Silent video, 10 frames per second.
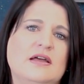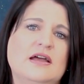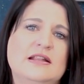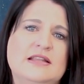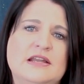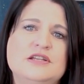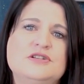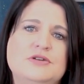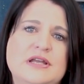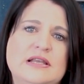and that
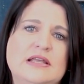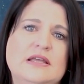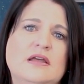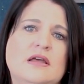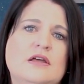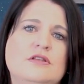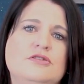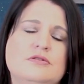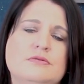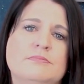is really
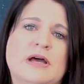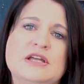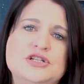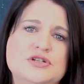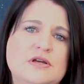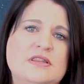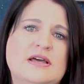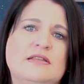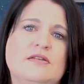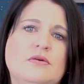to make sure
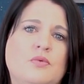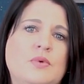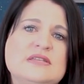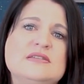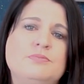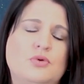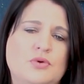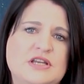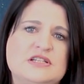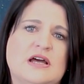that we
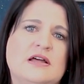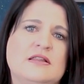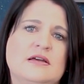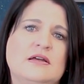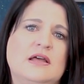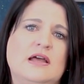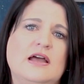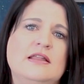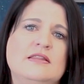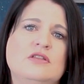support each other
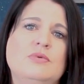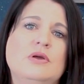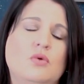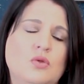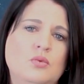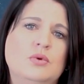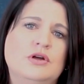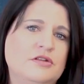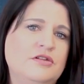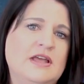and that we all
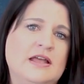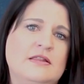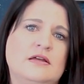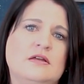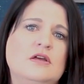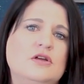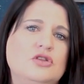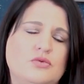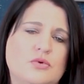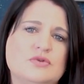work together
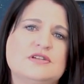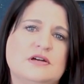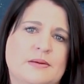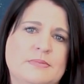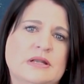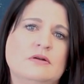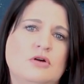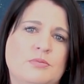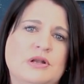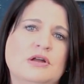towards a
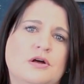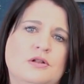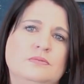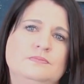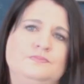common goal.